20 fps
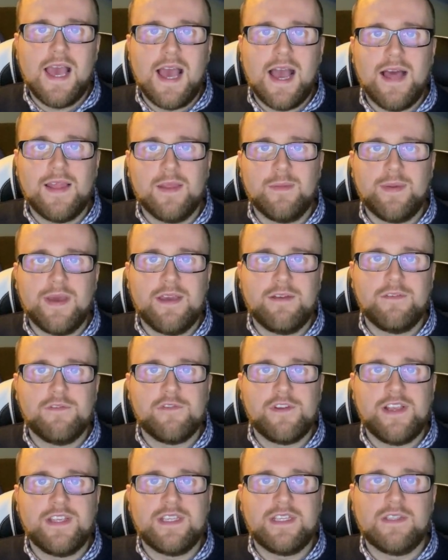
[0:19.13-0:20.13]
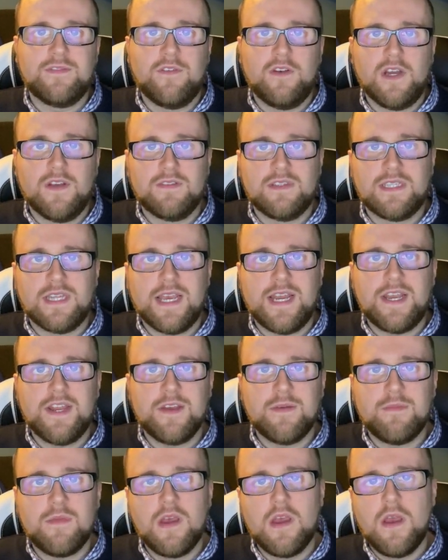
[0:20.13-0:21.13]
at the Bet365
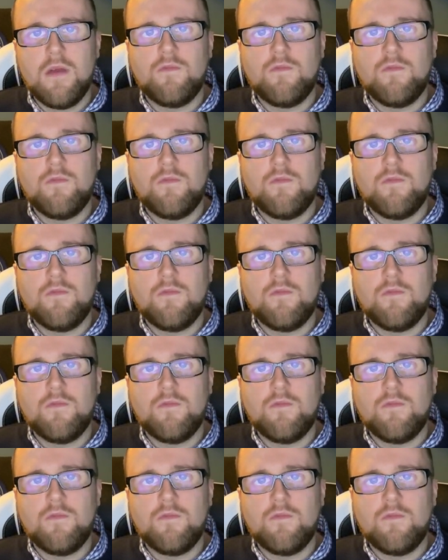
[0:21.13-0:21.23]
Stadium.